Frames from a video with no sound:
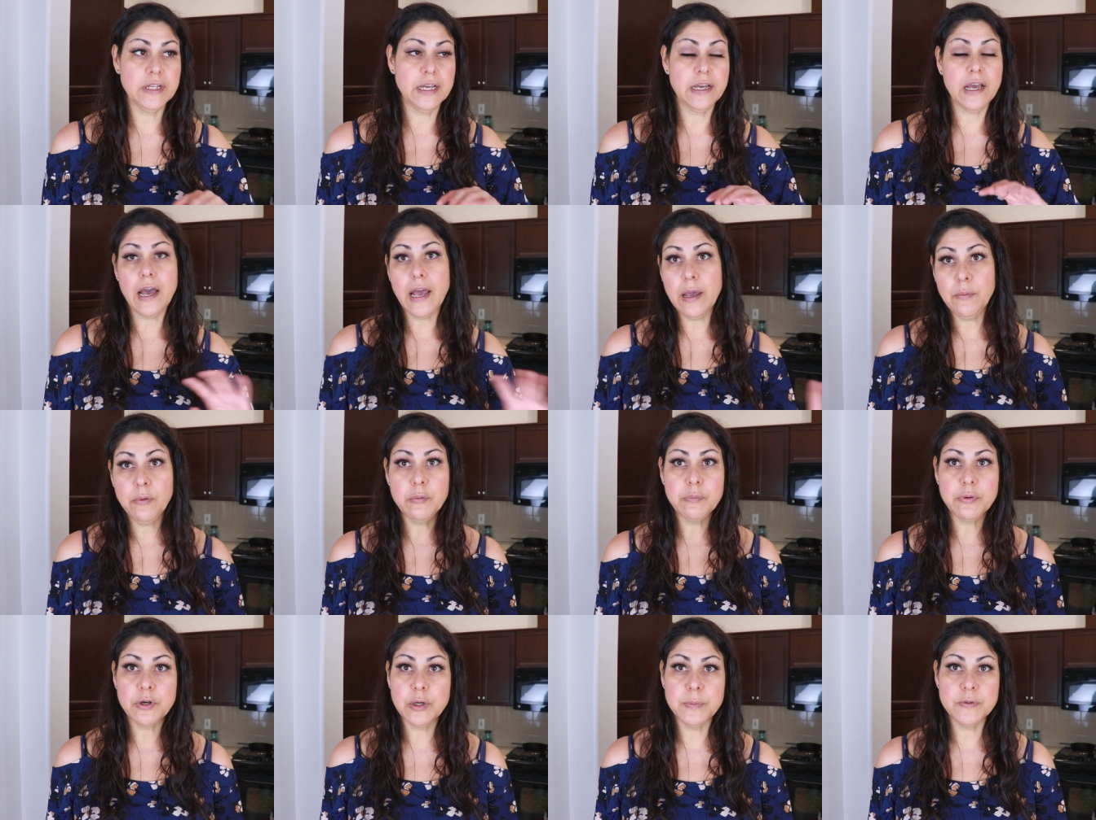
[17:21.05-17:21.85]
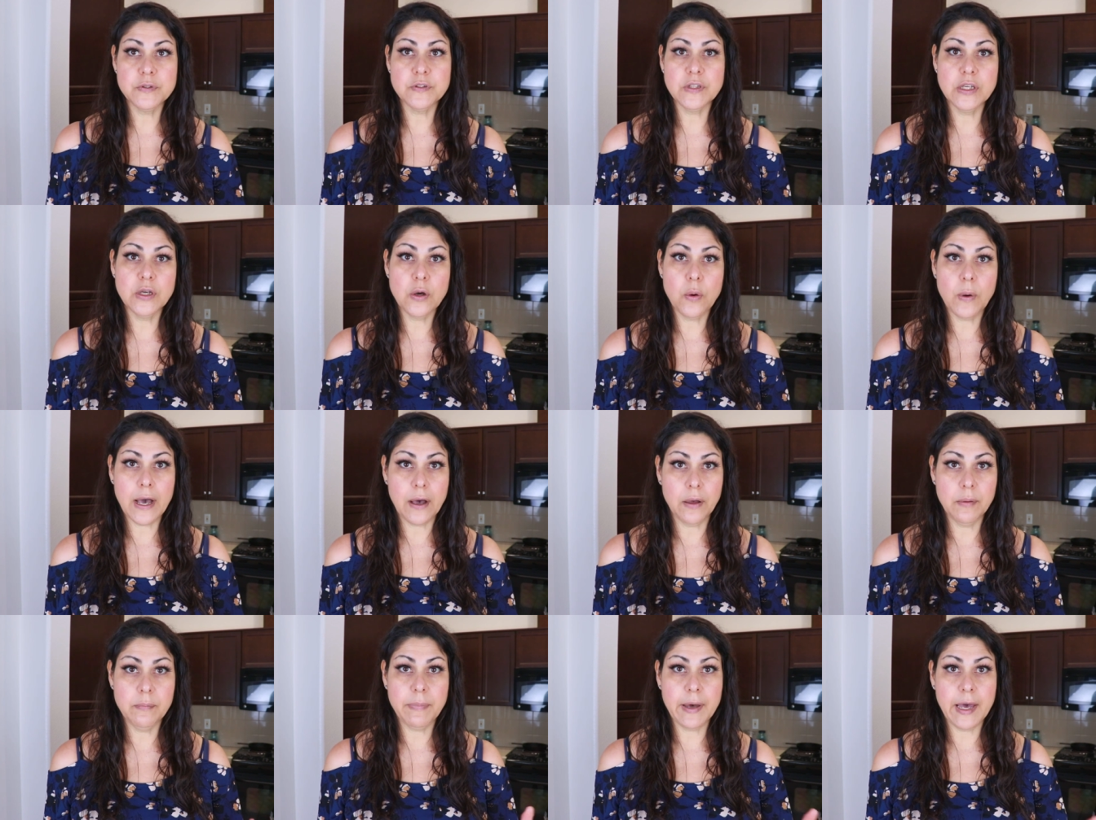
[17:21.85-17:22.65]
Like I won't purposely go
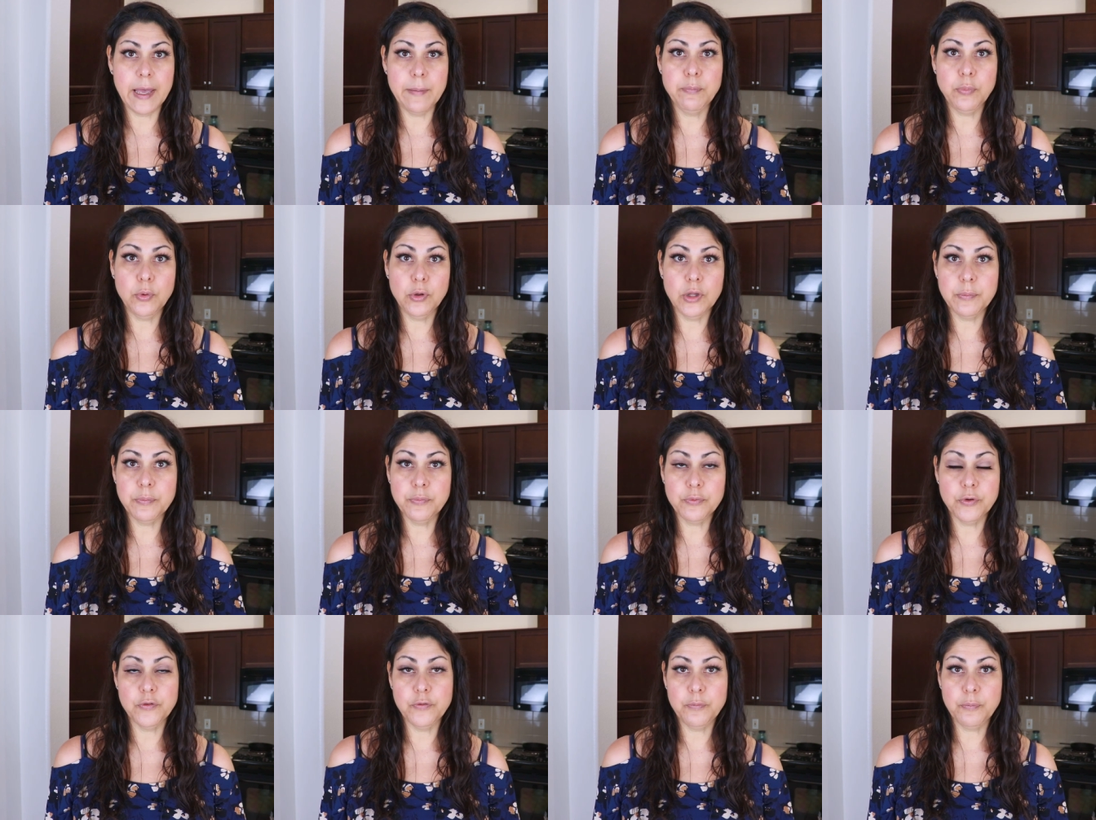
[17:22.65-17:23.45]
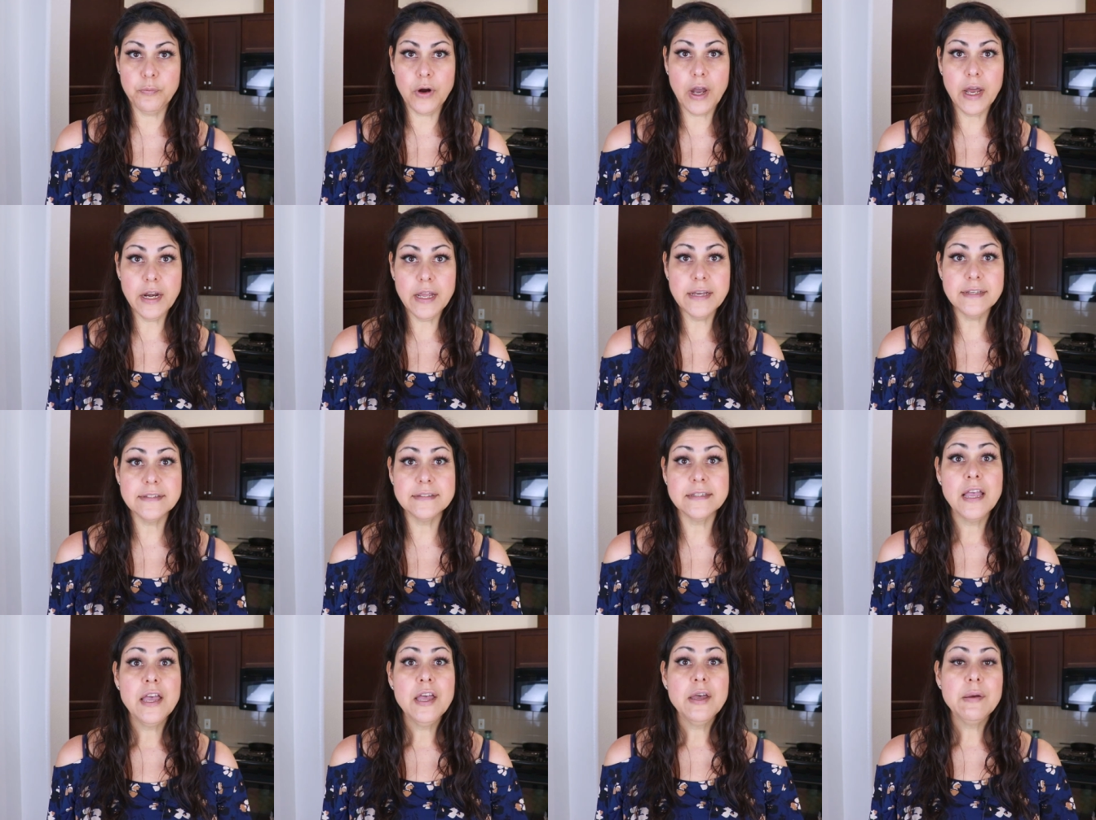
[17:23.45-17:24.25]
out and buy bulletproof
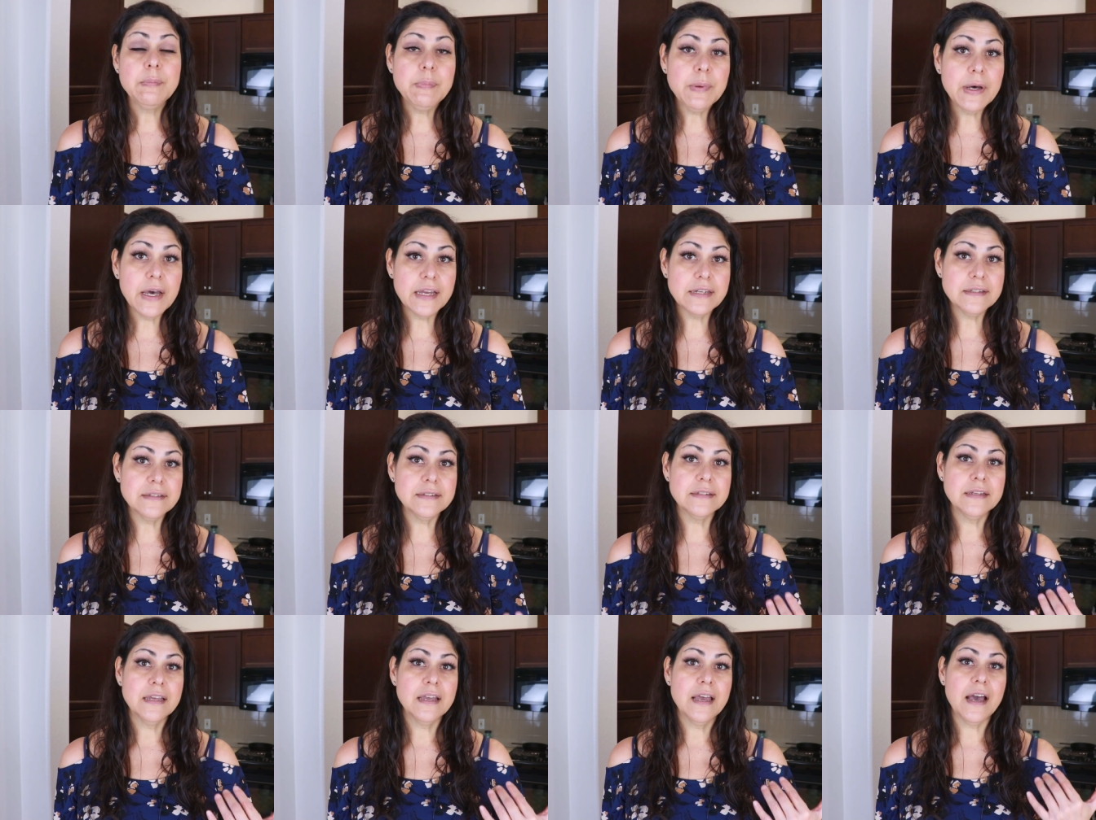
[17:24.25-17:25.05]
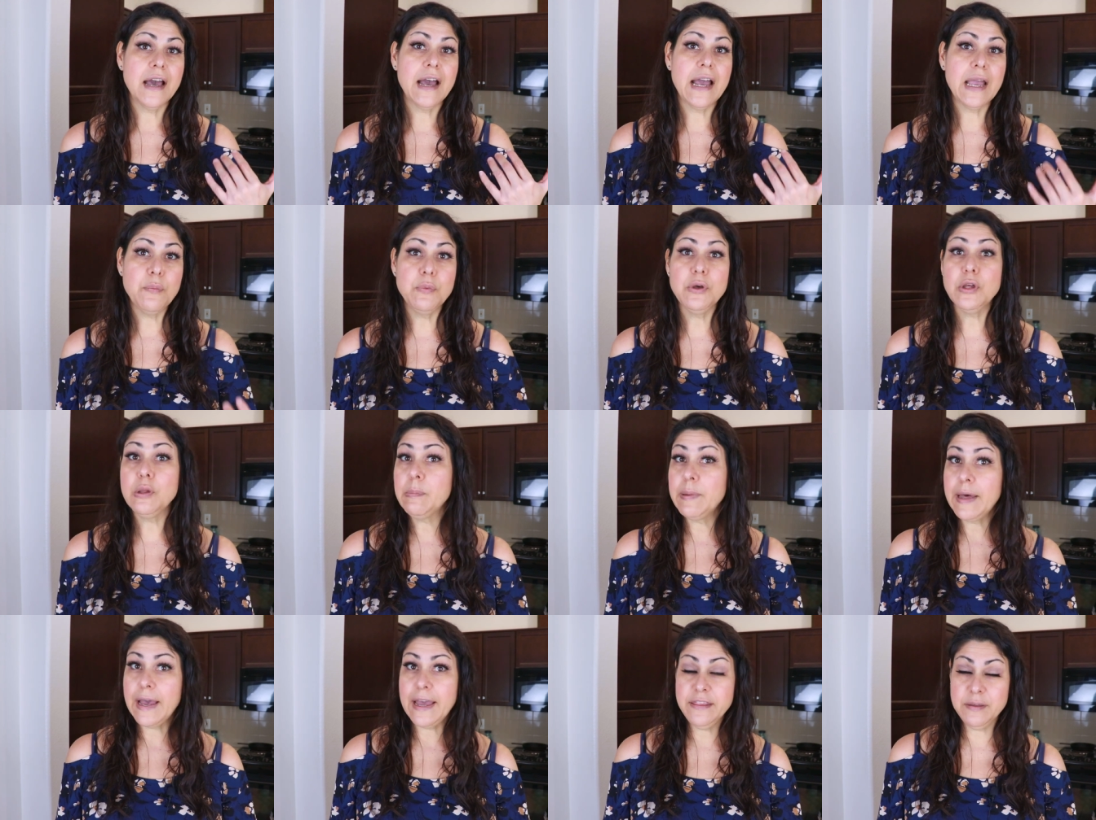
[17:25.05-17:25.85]
products, but I will
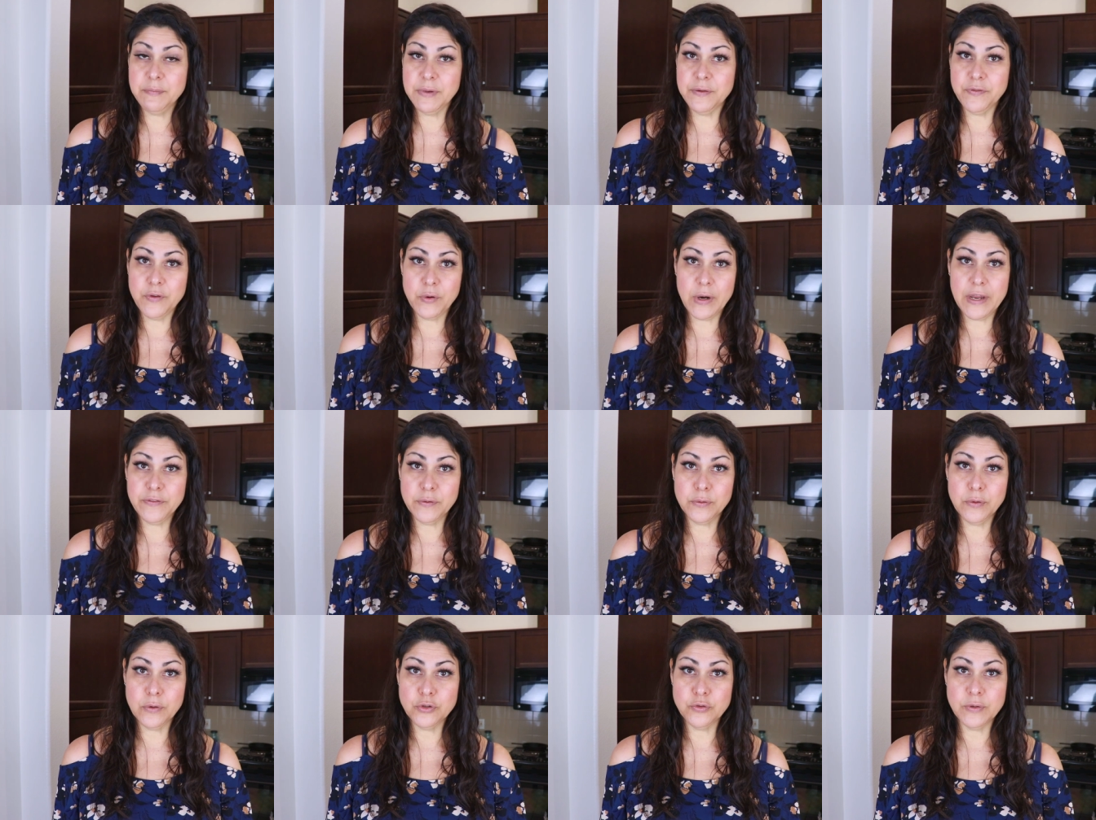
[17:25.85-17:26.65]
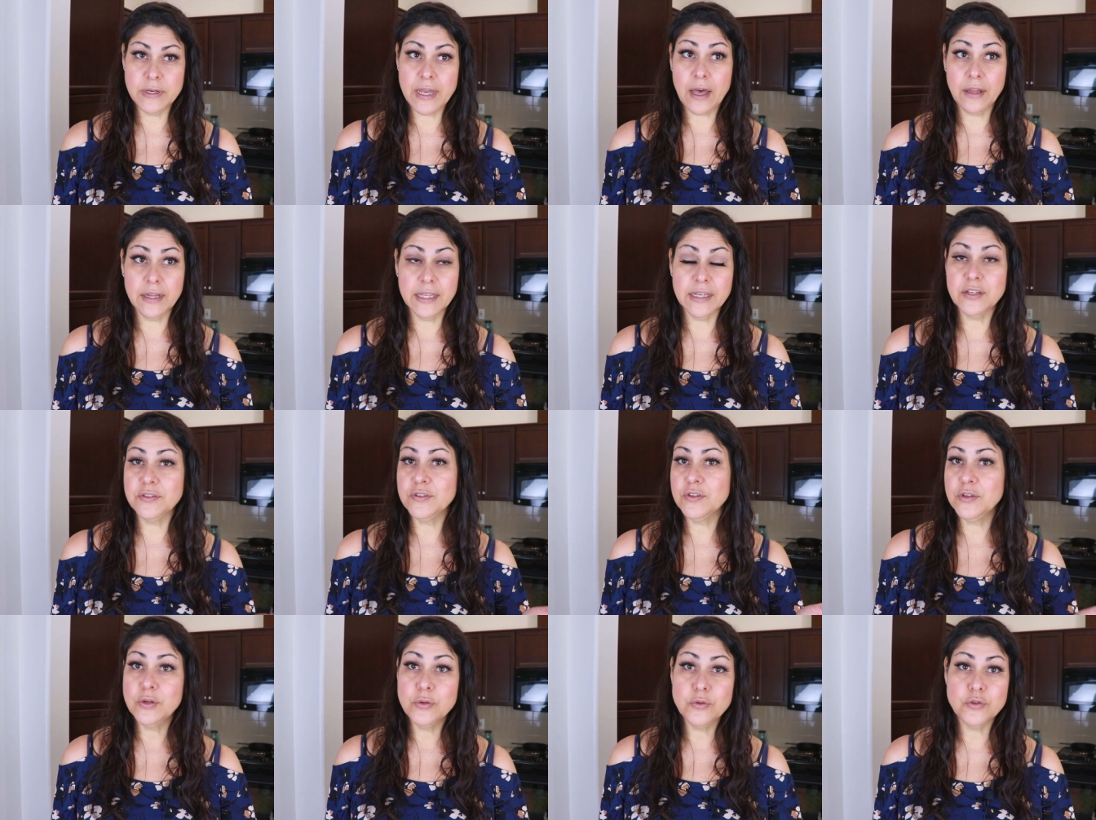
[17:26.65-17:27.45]
buy them if they're at the grocery outlet because
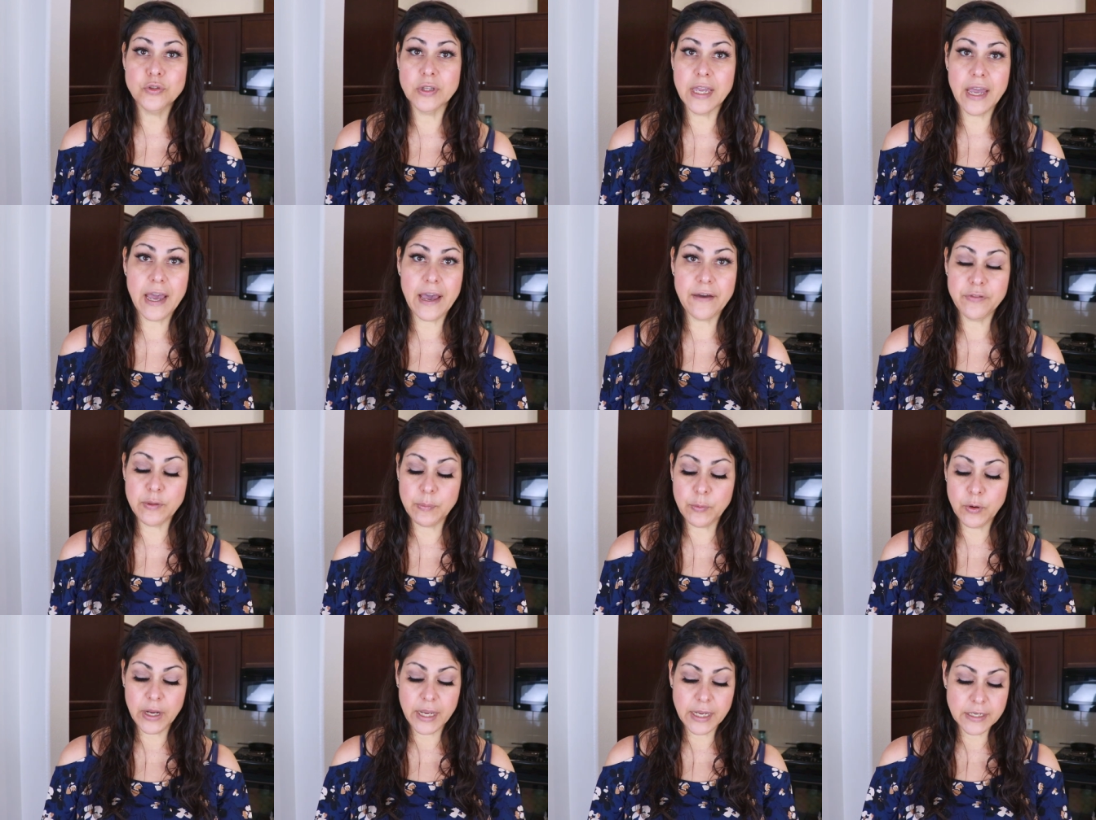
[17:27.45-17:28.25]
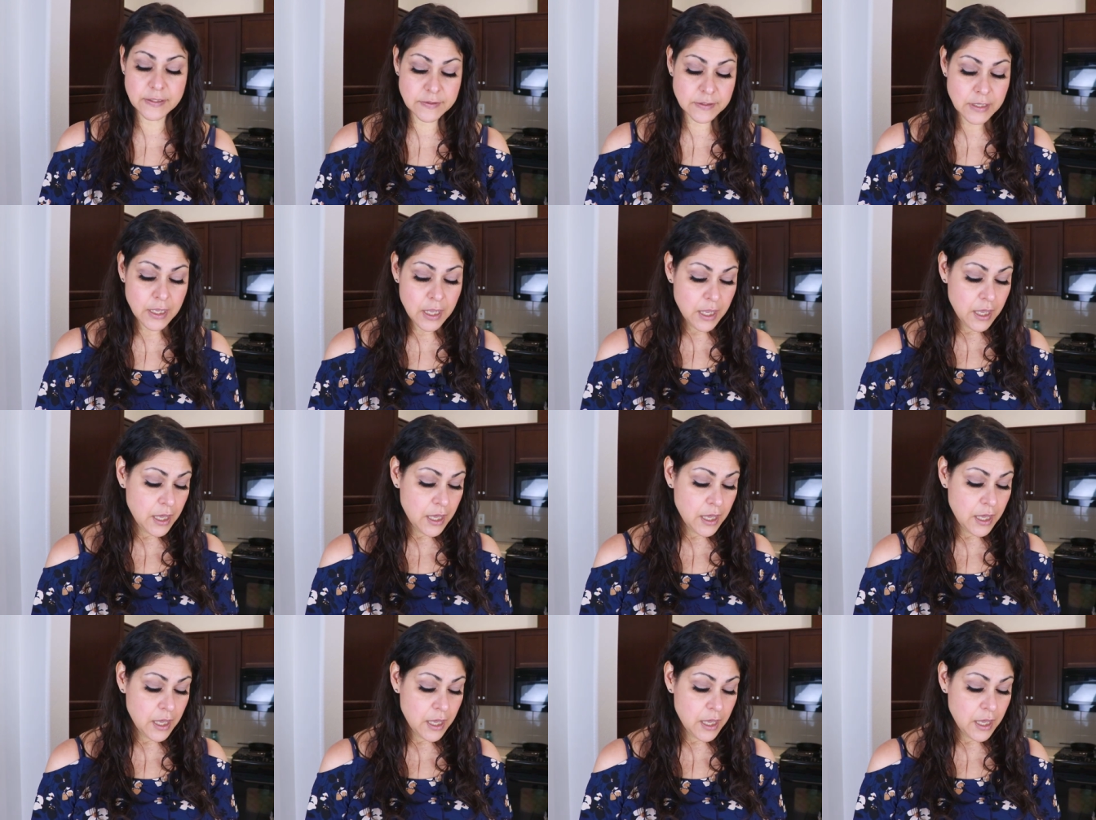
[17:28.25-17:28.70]
they're usually half the price.